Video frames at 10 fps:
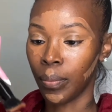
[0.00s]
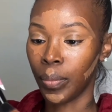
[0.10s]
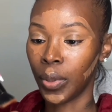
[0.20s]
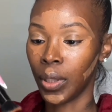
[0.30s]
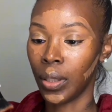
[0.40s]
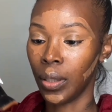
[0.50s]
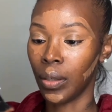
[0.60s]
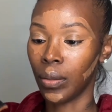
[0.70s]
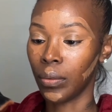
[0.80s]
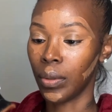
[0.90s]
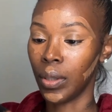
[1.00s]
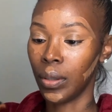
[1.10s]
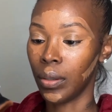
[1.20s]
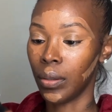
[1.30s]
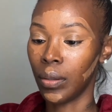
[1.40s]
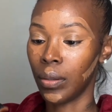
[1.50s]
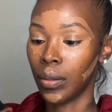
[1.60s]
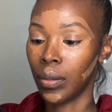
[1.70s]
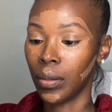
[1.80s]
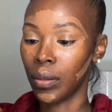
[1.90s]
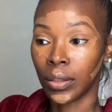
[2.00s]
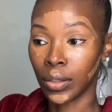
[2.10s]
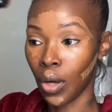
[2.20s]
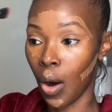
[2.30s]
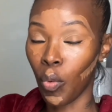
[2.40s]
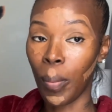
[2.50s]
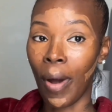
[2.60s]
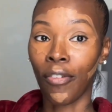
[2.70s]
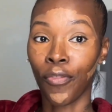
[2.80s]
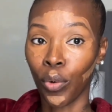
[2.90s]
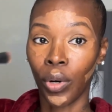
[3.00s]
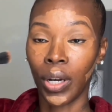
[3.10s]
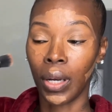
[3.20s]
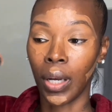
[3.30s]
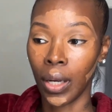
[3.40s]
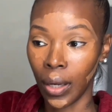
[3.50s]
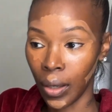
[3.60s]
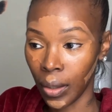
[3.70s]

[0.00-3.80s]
putting it on here. Start with my forehead